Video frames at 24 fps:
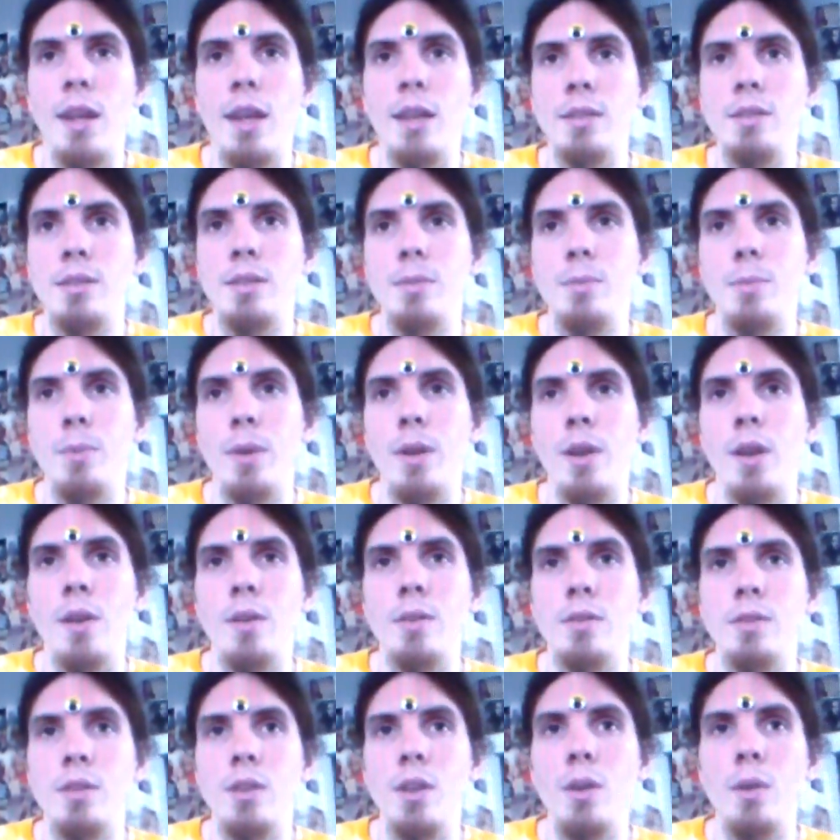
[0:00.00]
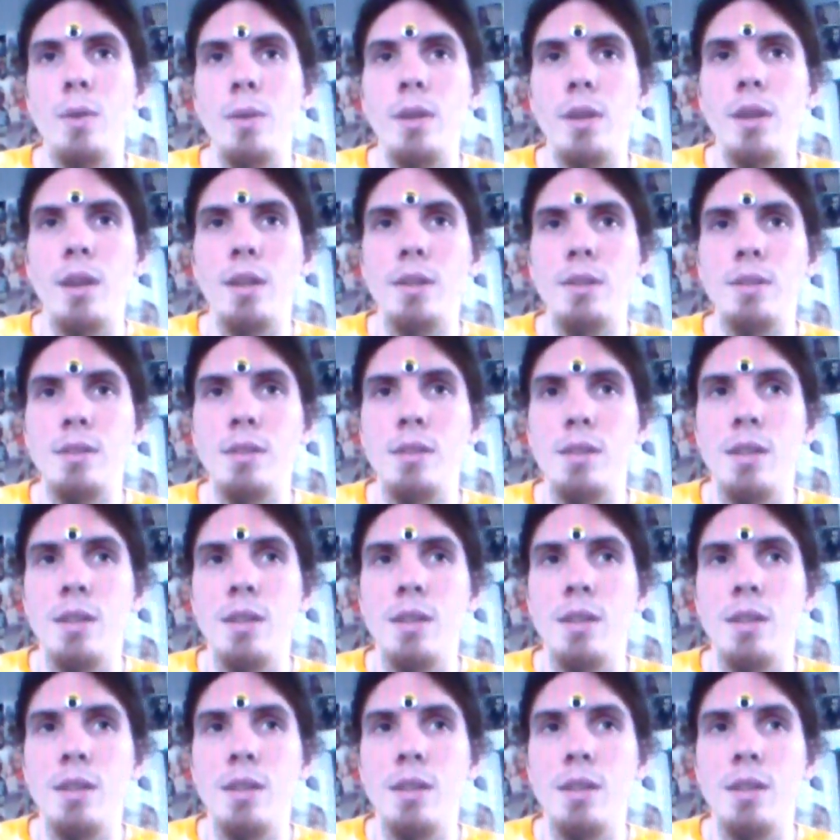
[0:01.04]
asked where I was going. I